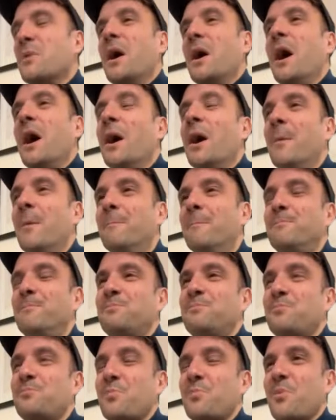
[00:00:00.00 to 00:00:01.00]
Um,
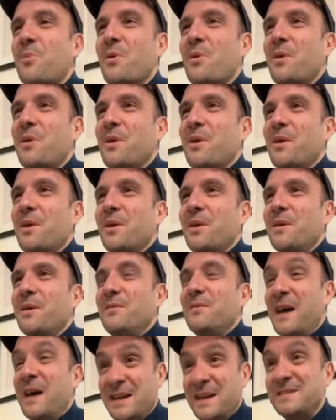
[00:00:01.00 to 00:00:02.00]

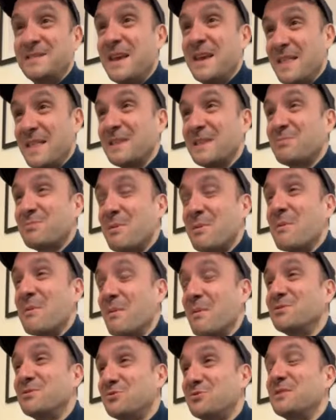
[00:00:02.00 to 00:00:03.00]
yeah, that's probably my
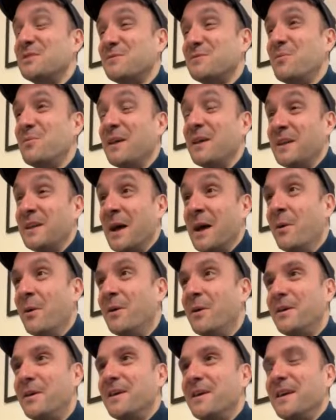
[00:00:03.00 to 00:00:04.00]
most stressful bit now,
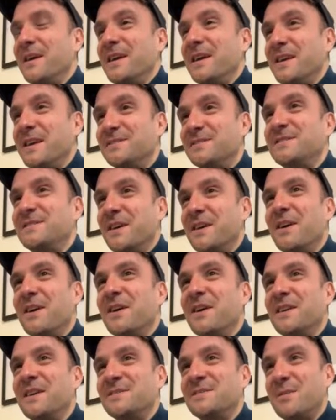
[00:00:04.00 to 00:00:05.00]
is
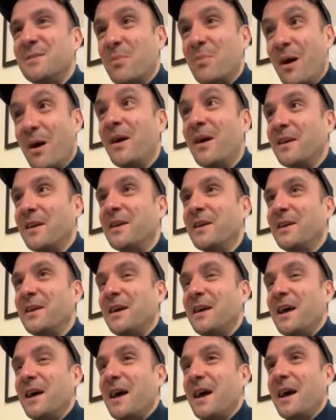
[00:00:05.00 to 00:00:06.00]
the pie,
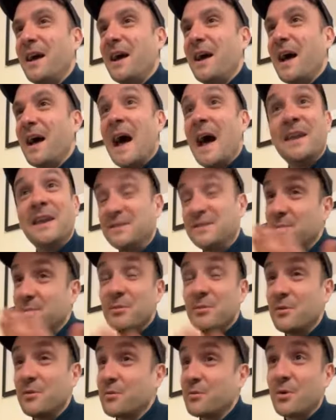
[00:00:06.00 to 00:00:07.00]
and some
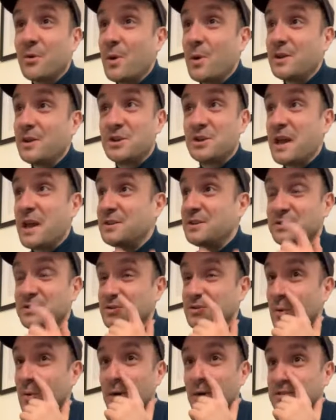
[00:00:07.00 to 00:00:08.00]
of the quick changes
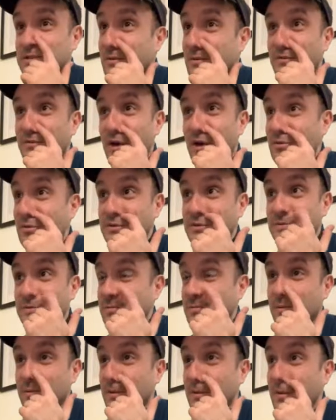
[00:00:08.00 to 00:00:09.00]
as well. Some of those,
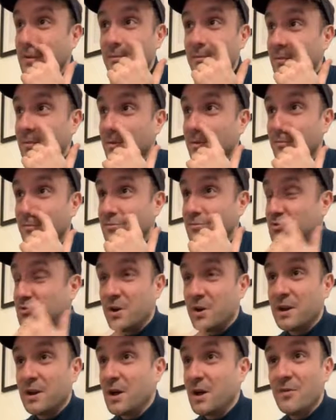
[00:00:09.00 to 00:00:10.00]

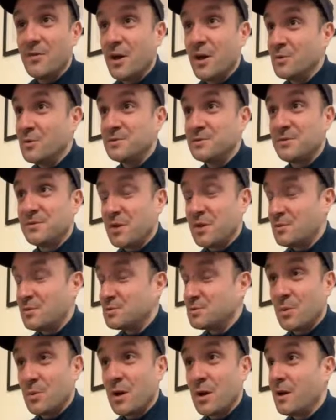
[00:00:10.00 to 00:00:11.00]
trying to learn
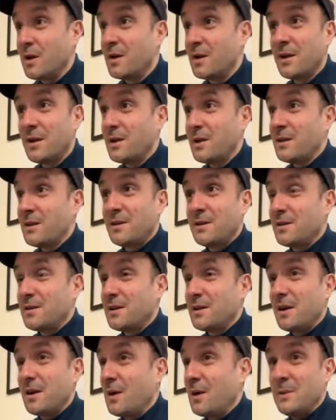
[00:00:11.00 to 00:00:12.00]
those were,
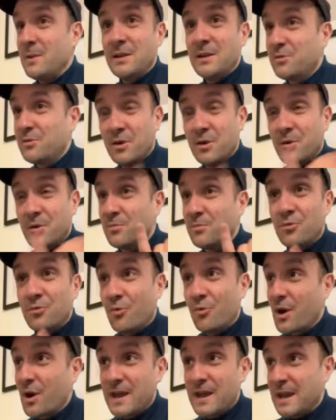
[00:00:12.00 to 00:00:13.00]
I mean, the
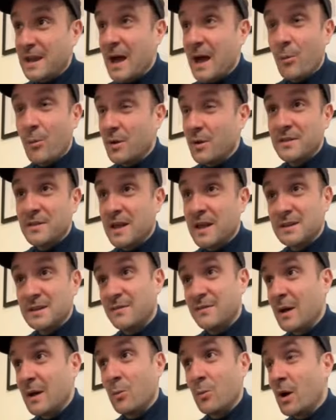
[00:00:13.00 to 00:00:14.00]
rocking now one at the end
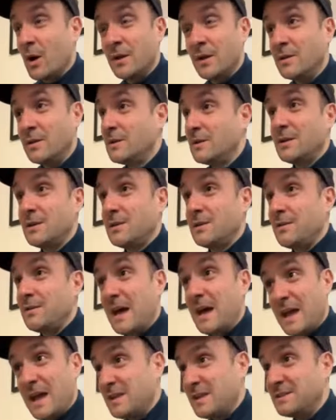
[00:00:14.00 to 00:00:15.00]
of Act One,
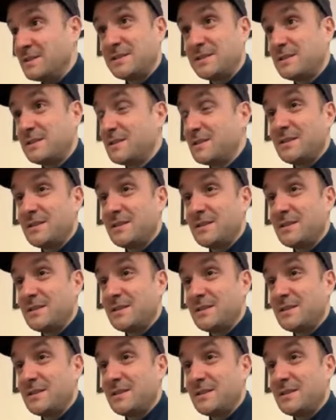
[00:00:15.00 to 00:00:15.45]
that is,